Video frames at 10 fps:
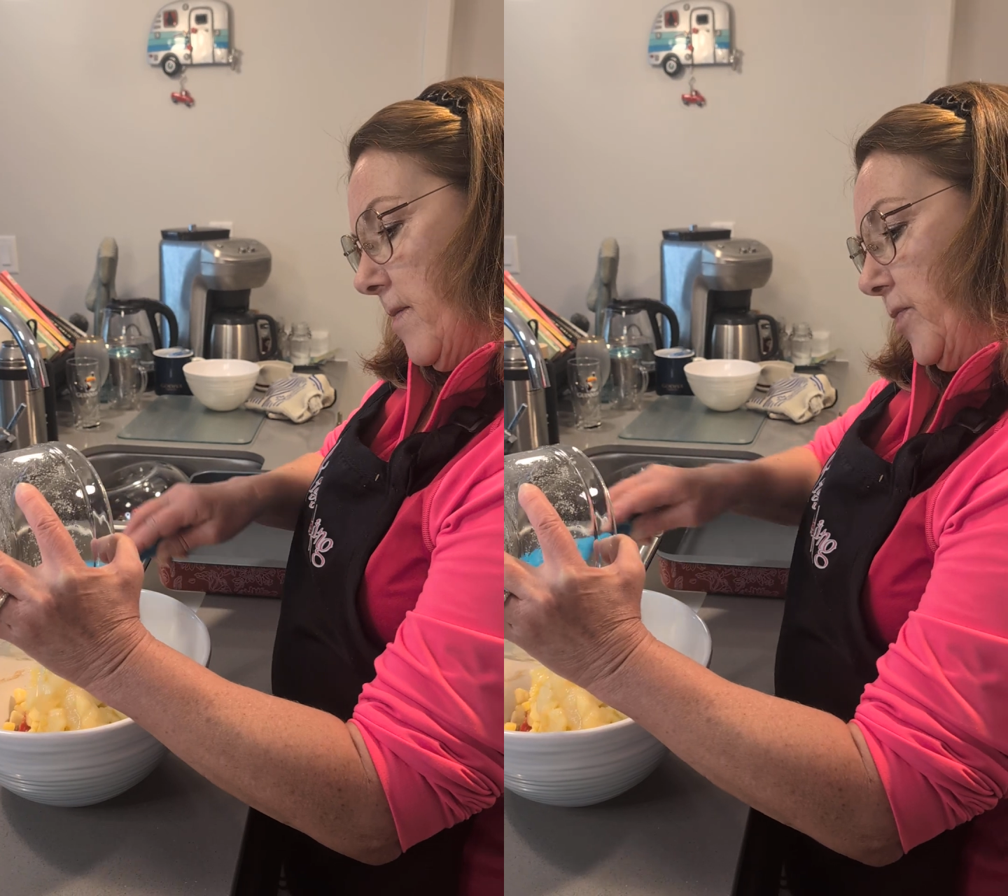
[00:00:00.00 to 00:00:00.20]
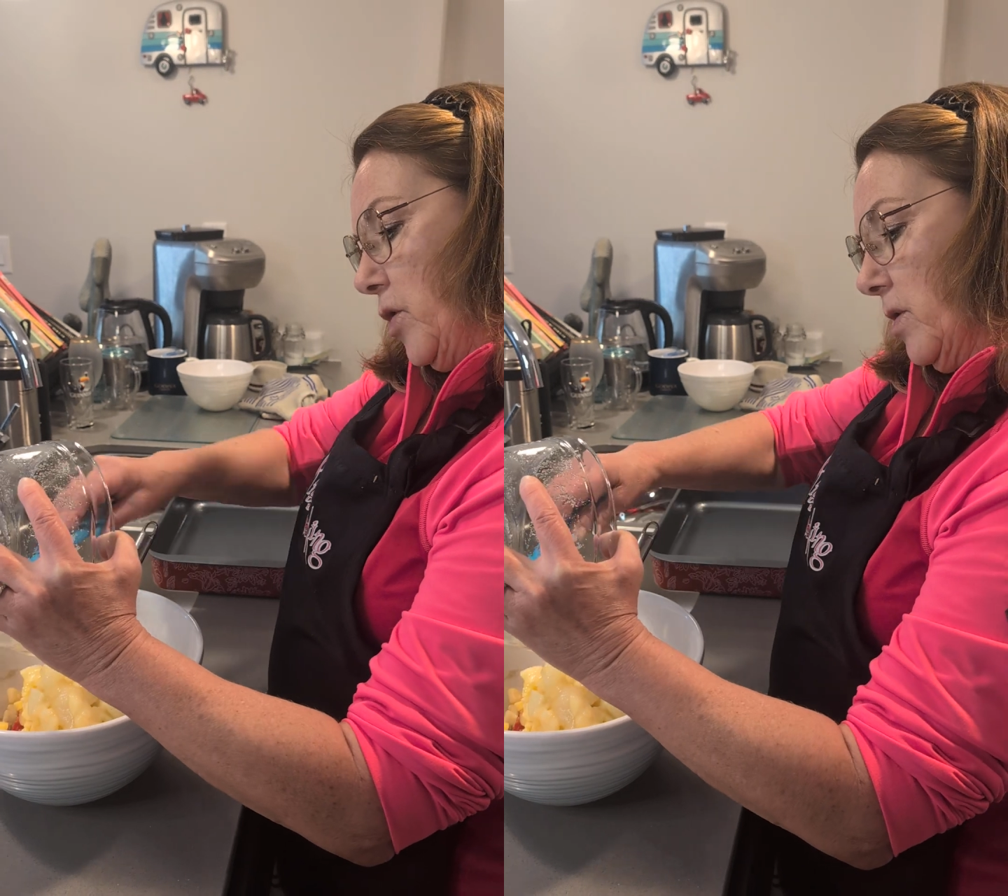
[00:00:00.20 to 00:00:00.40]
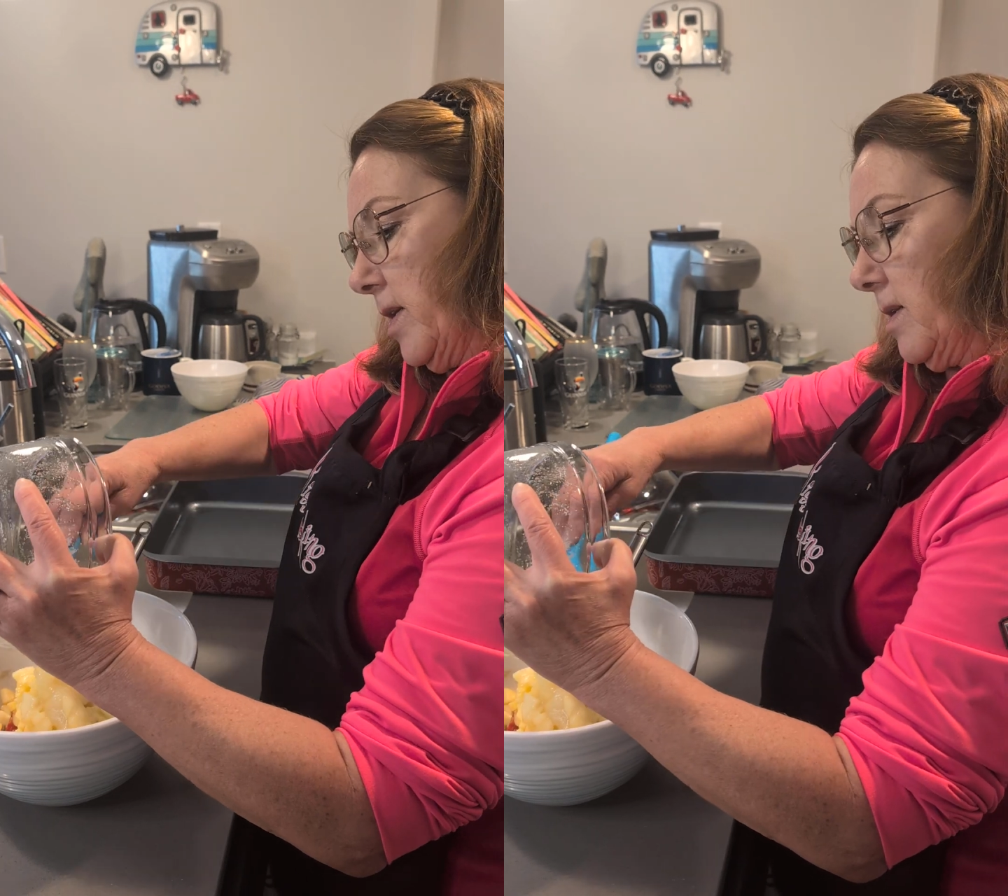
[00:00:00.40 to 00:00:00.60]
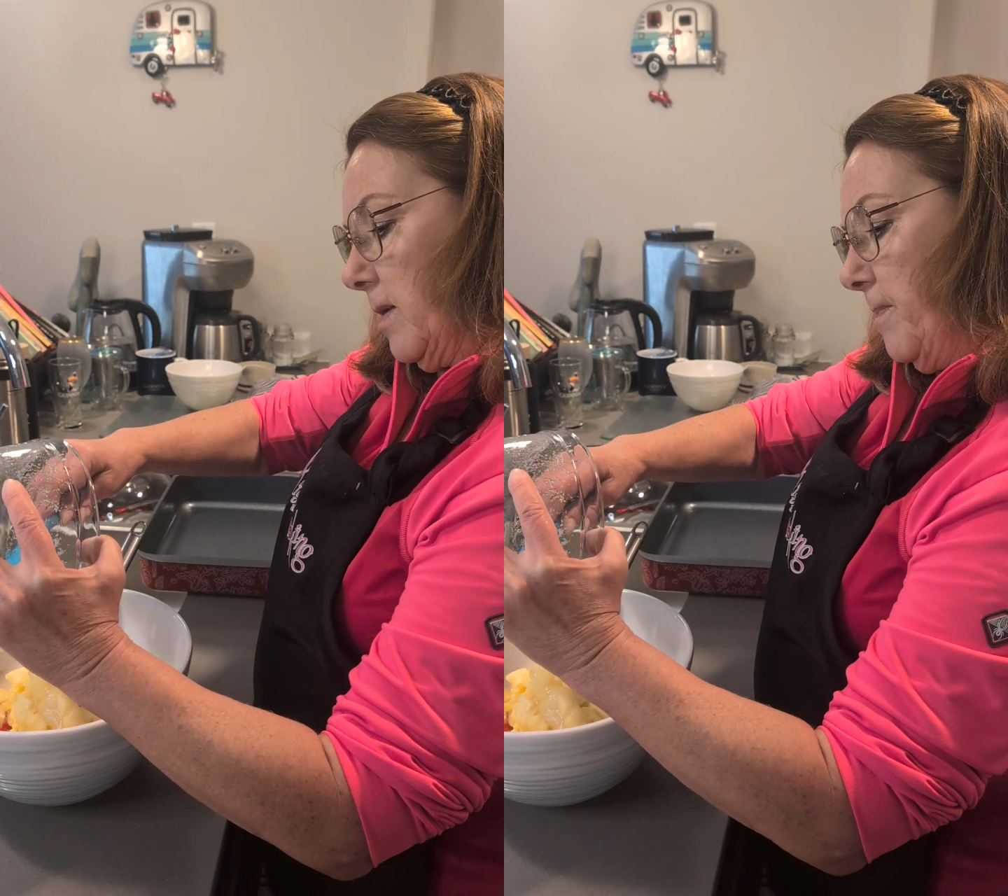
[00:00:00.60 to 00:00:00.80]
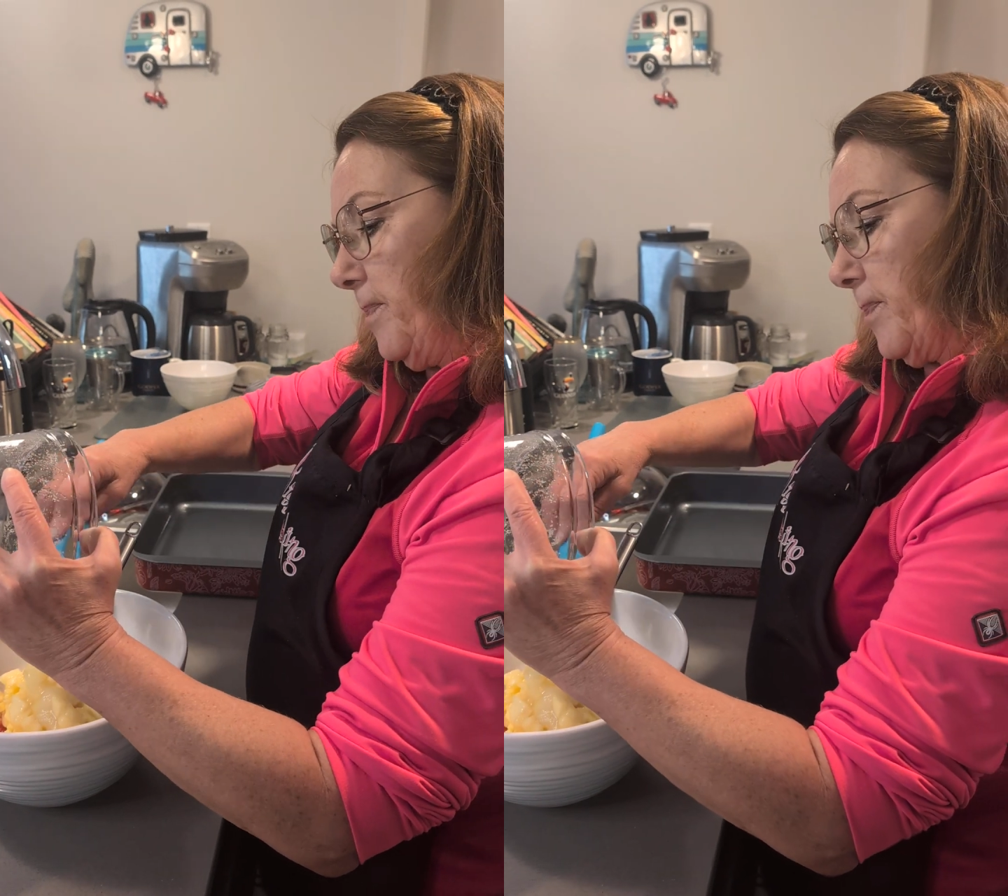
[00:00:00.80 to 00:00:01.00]
your
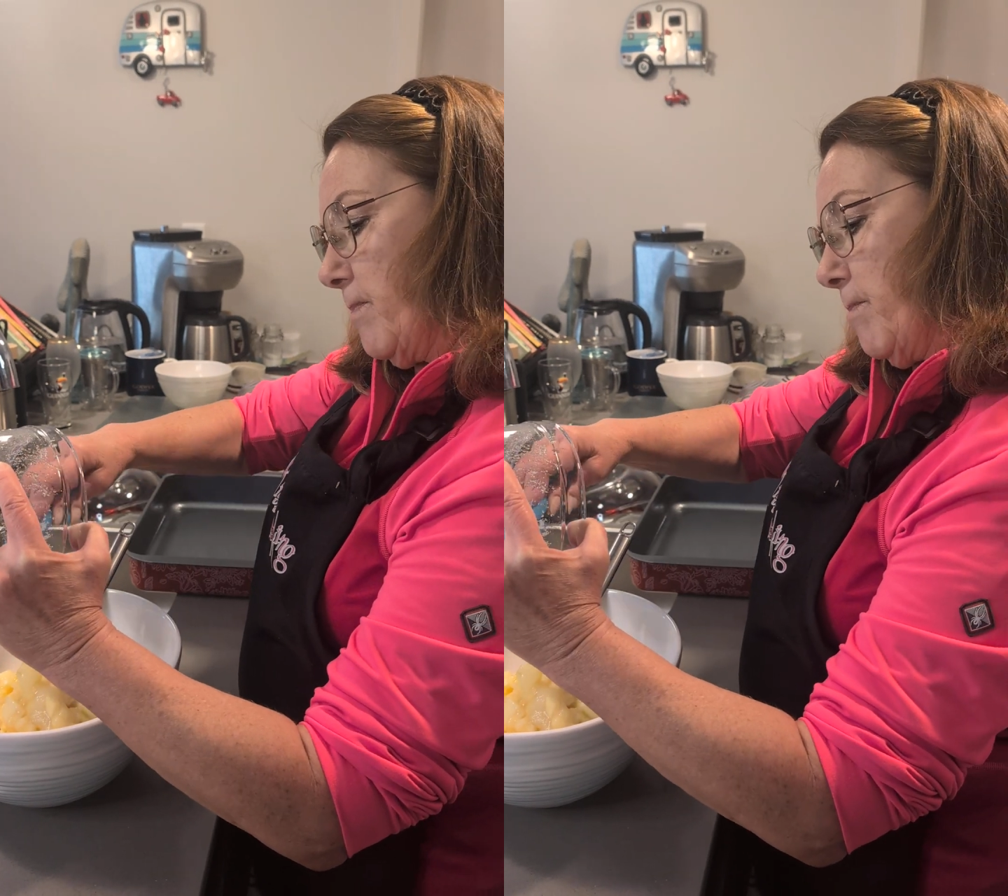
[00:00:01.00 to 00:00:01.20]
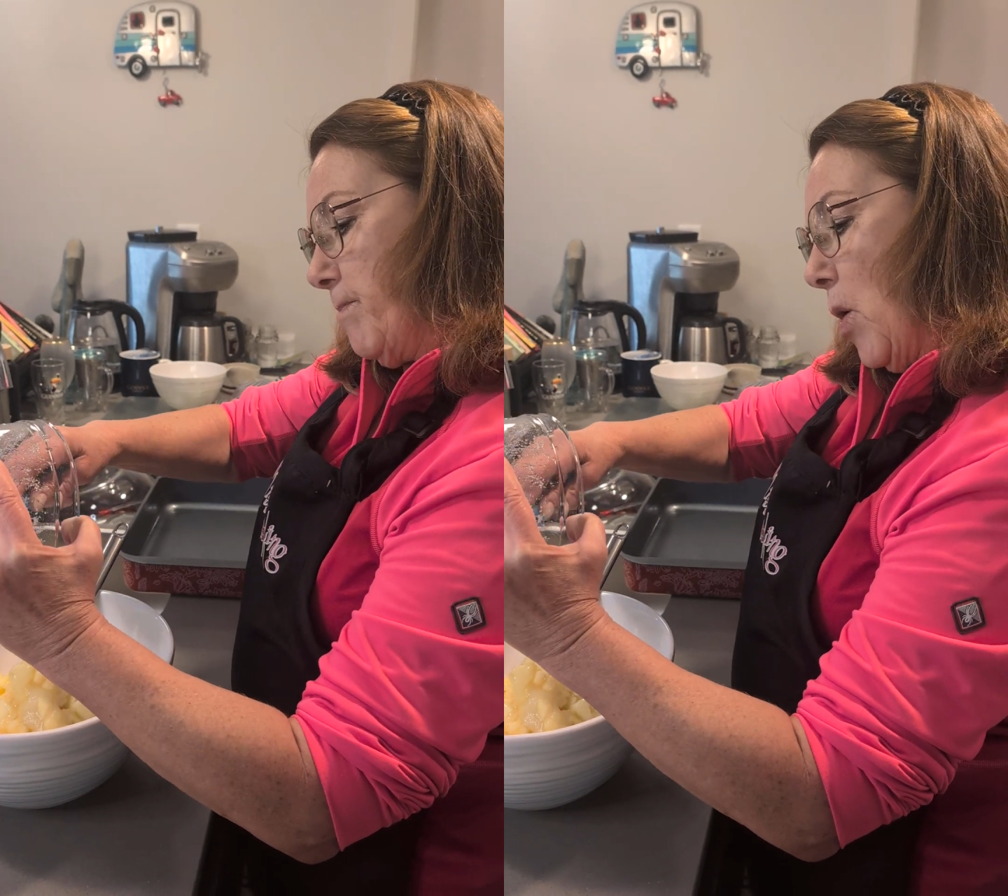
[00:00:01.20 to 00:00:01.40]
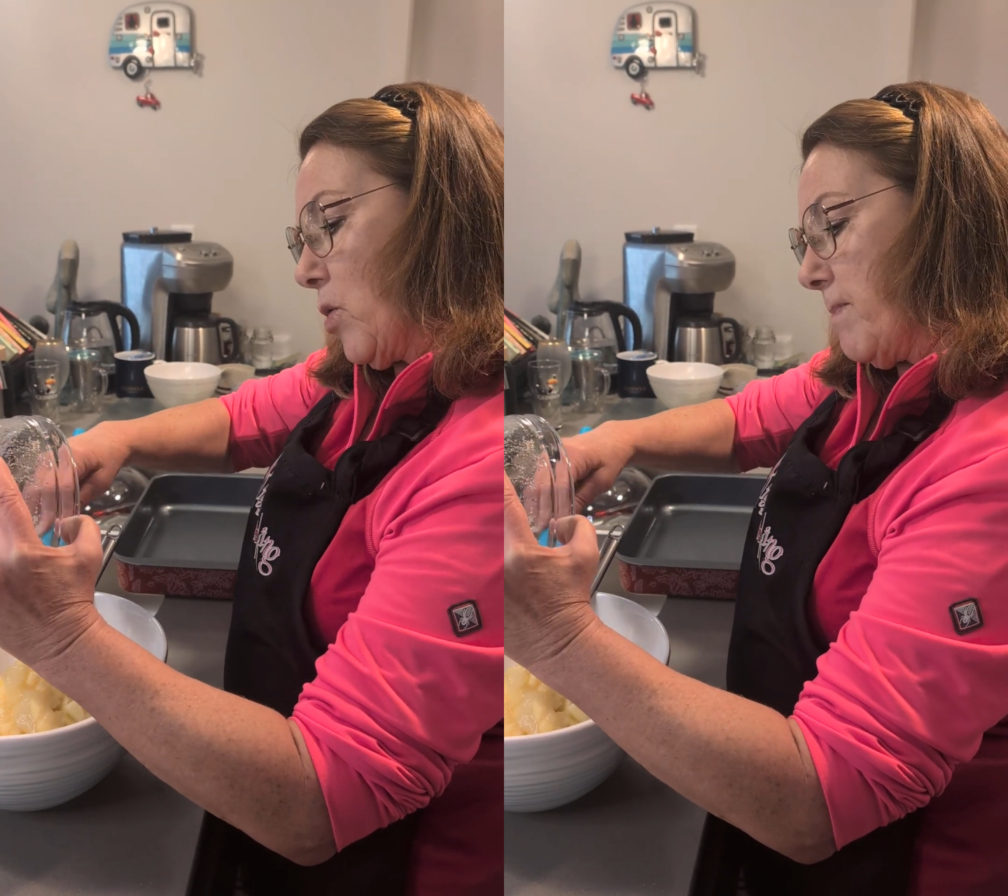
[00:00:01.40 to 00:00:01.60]
little poke